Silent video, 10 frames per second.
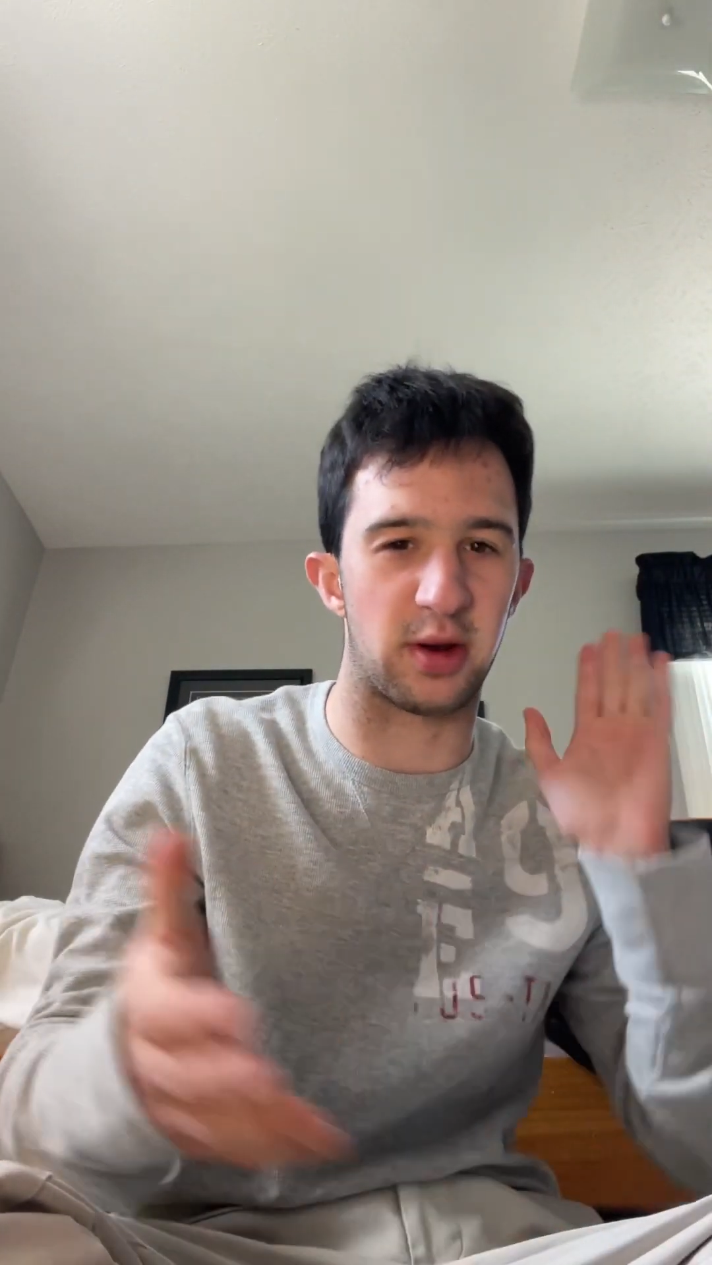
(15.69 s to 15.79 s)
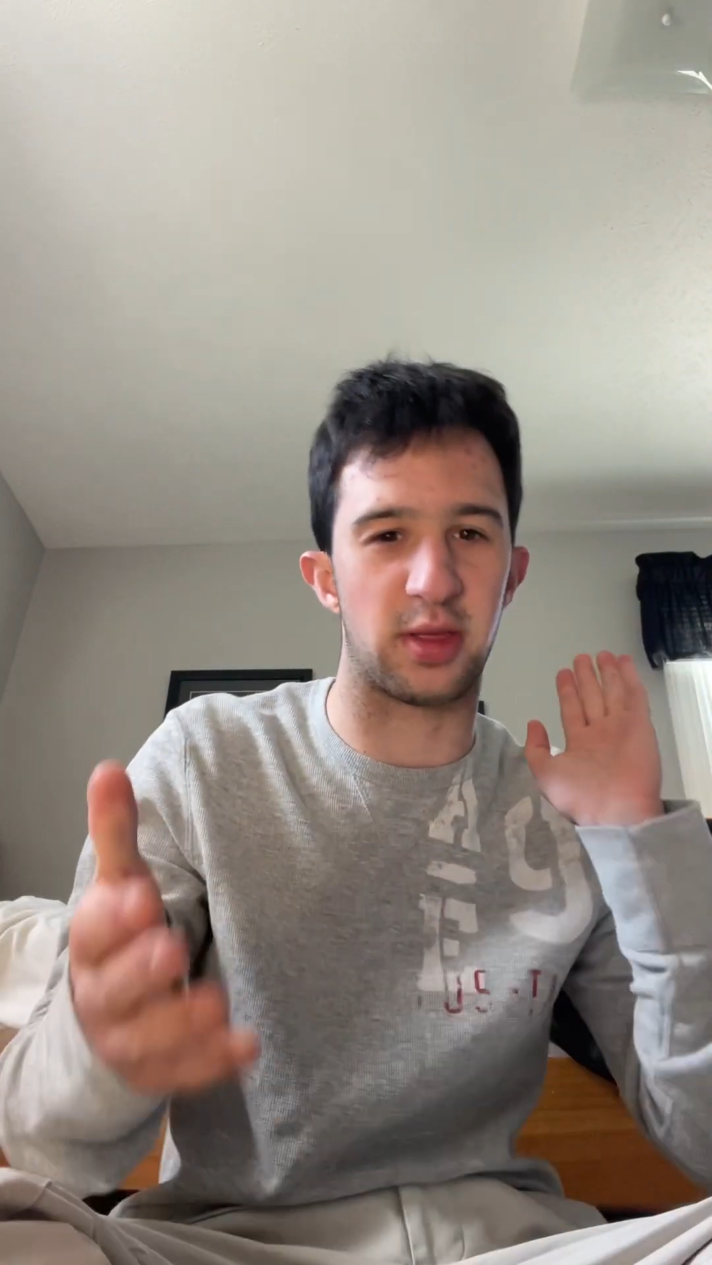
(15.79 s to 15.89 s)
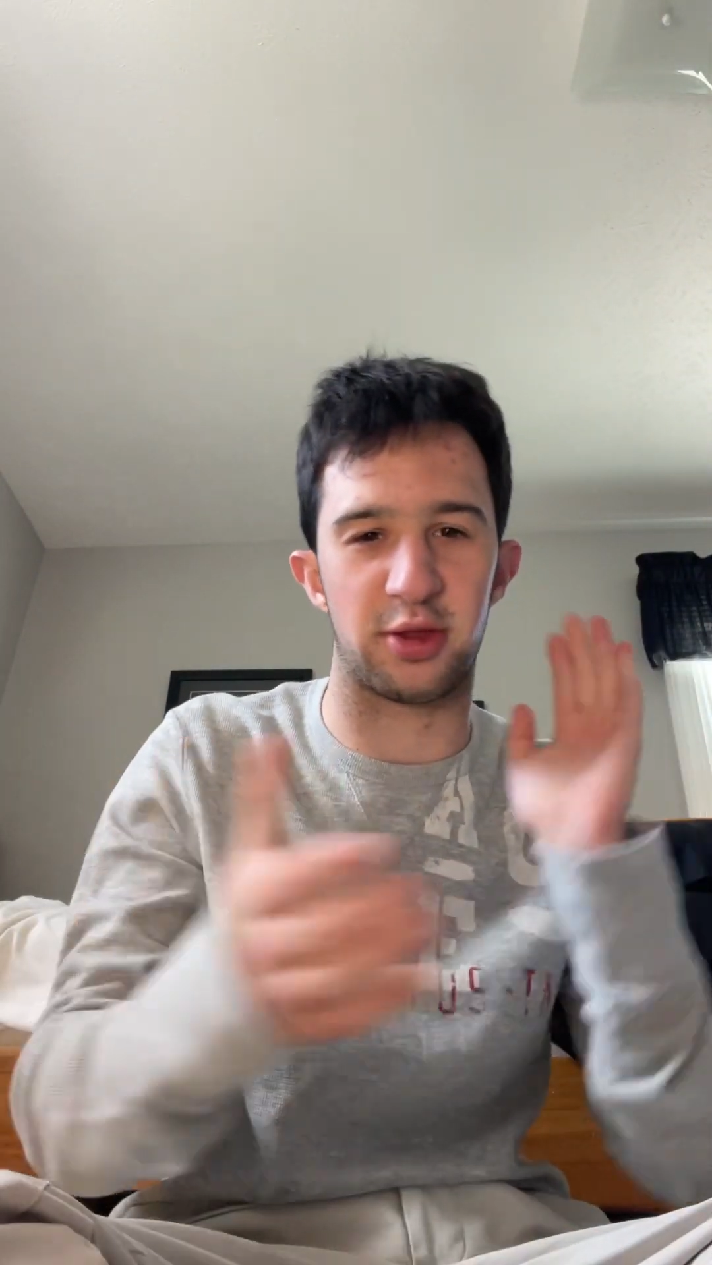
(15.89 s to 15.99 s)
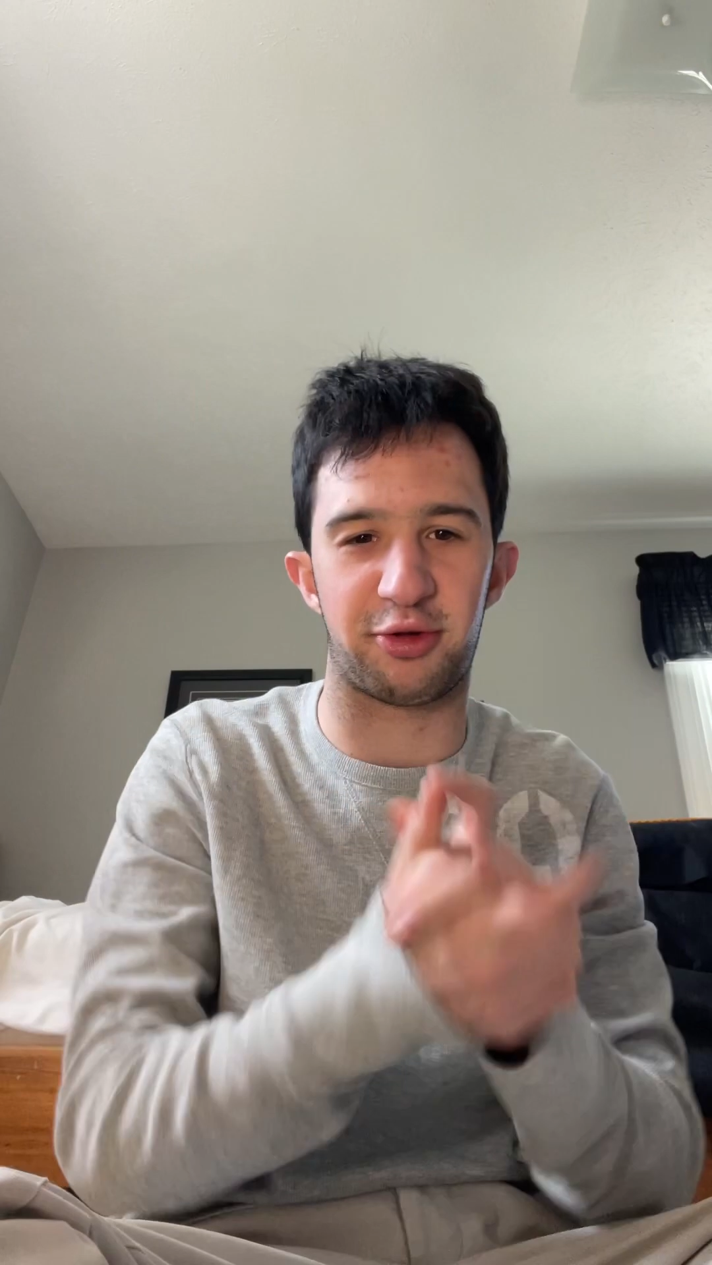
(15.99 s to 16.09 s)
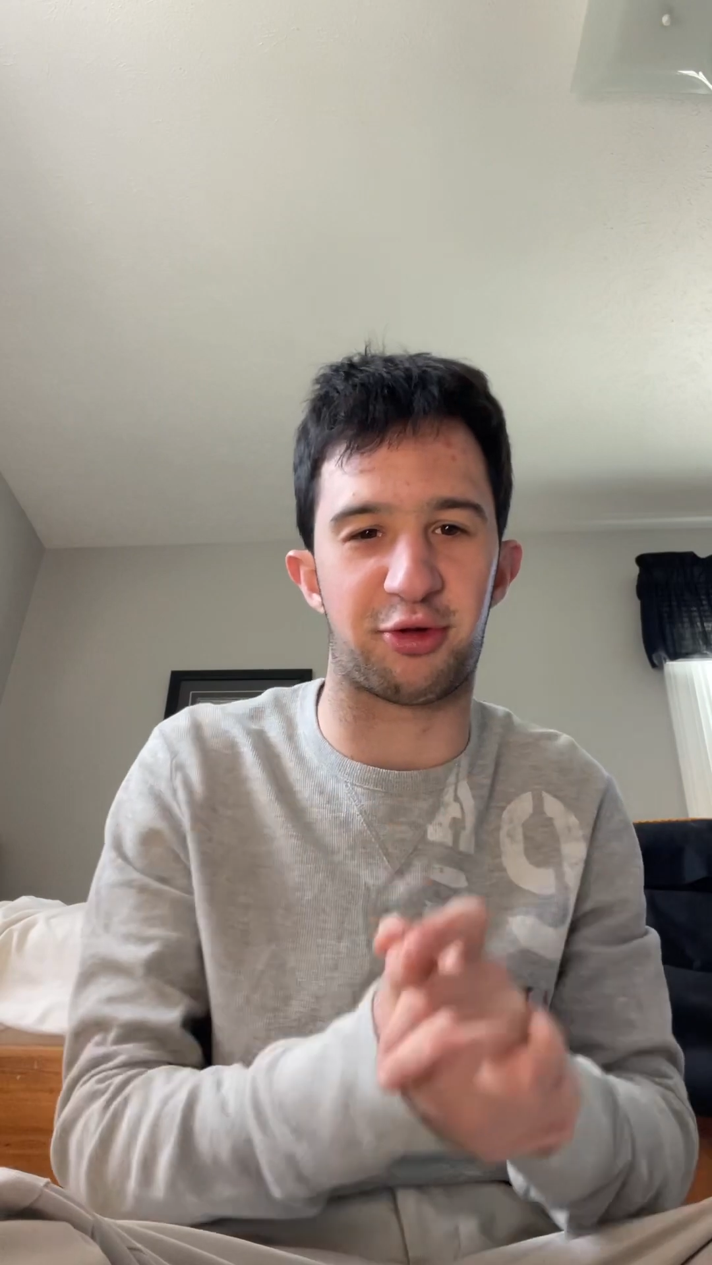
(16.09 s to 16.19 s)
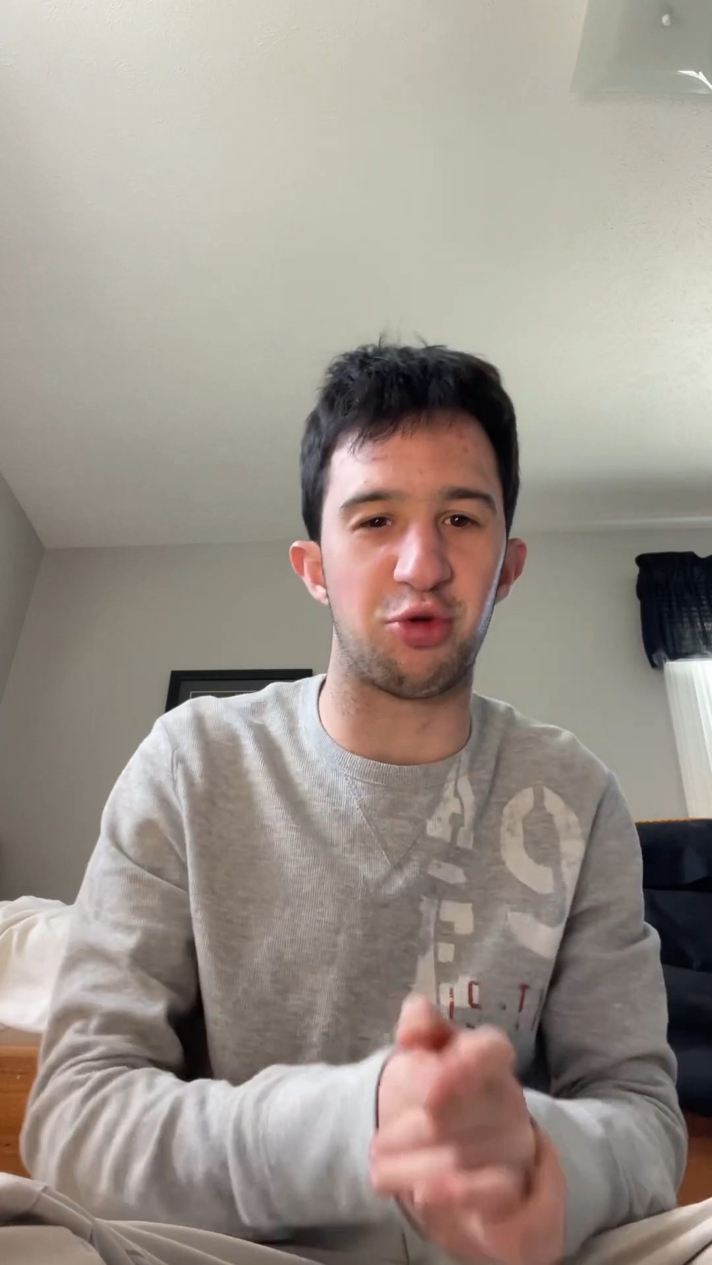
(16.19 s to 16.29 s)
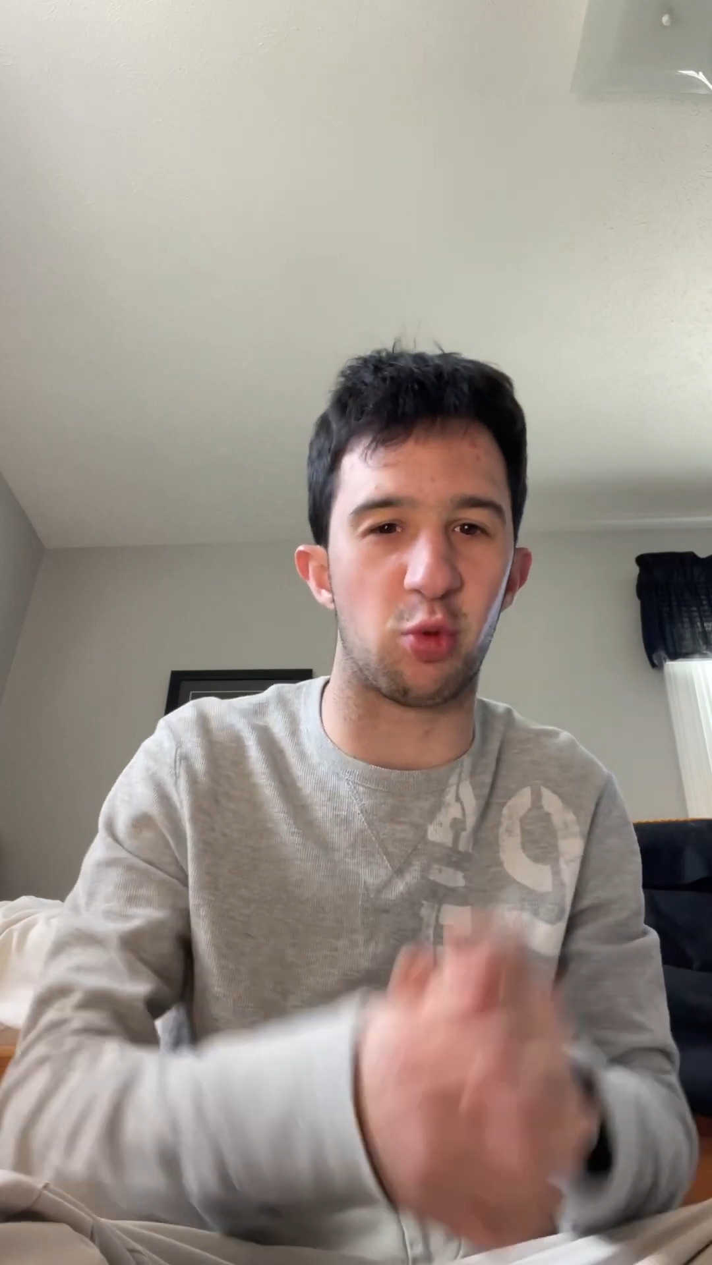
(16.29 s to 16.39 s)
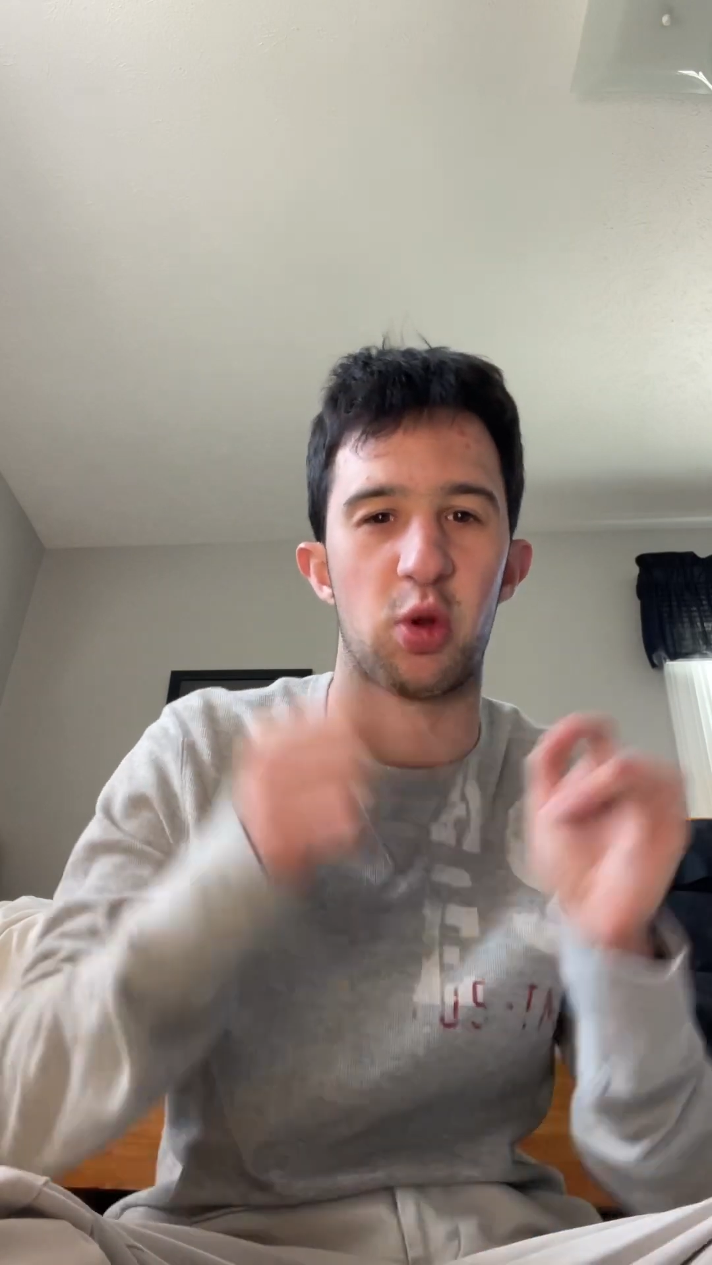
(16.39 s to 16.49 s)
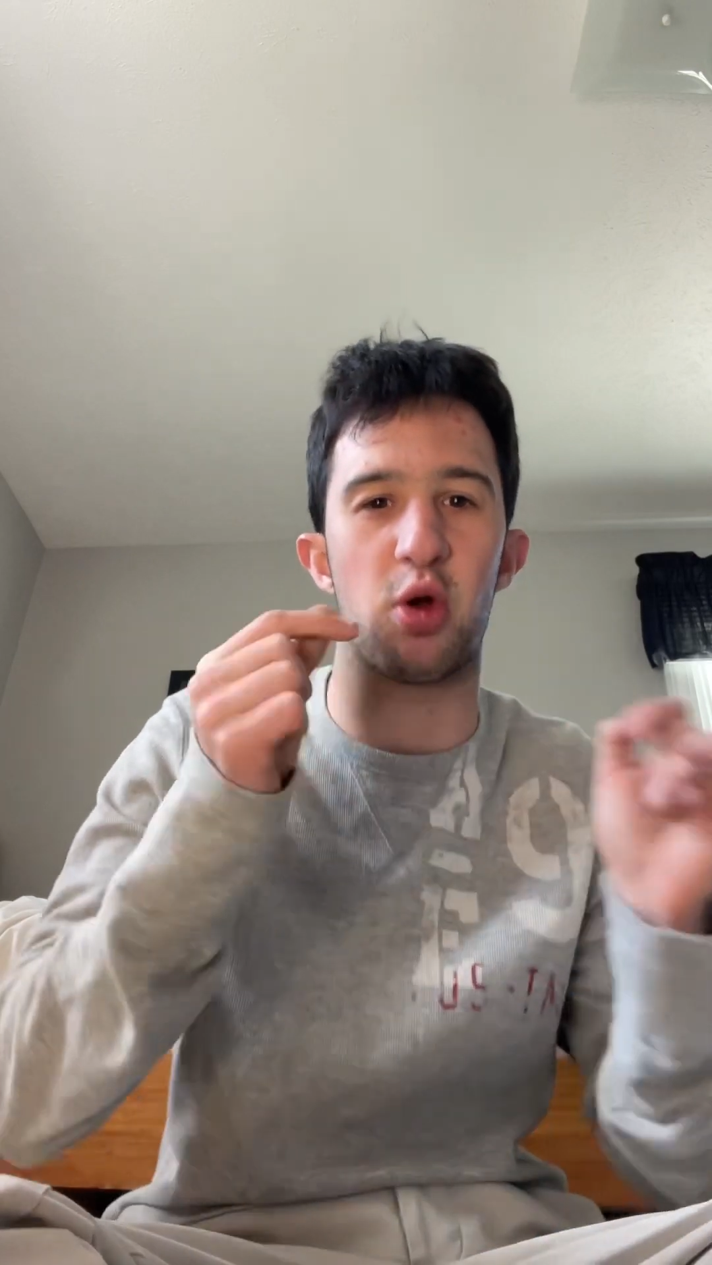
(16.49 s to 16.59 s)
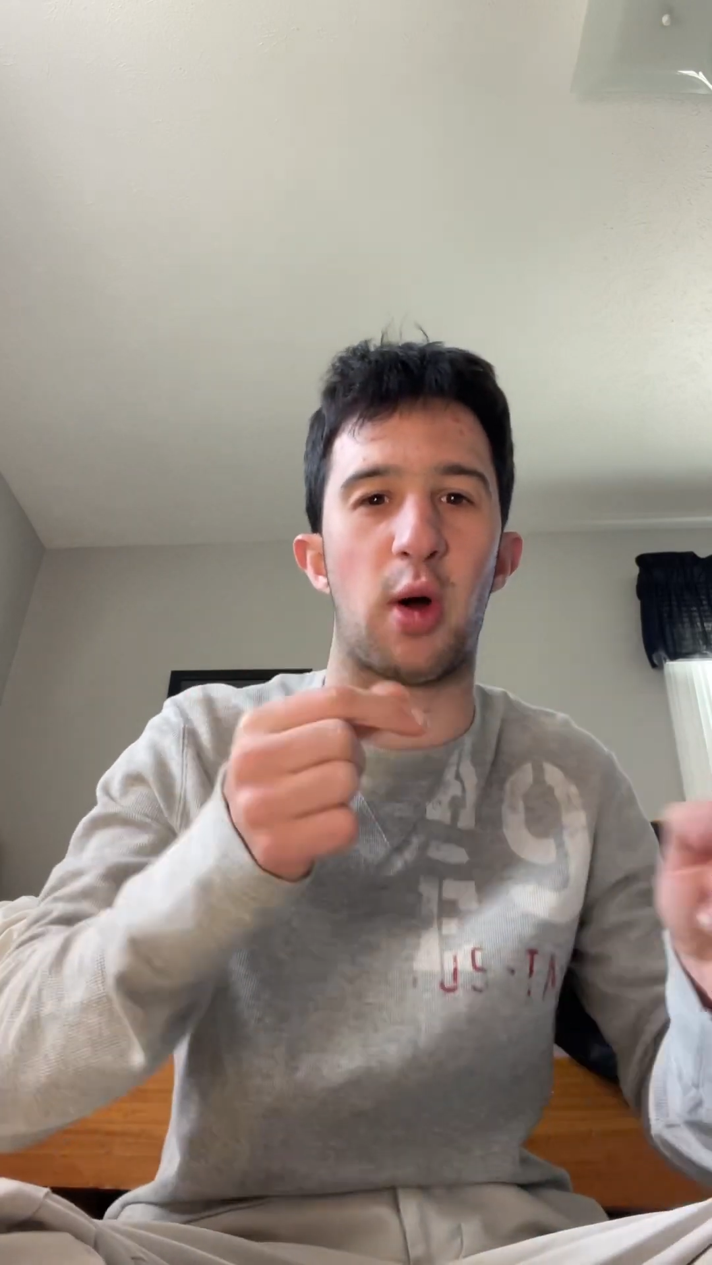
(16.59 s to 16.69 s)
and then two will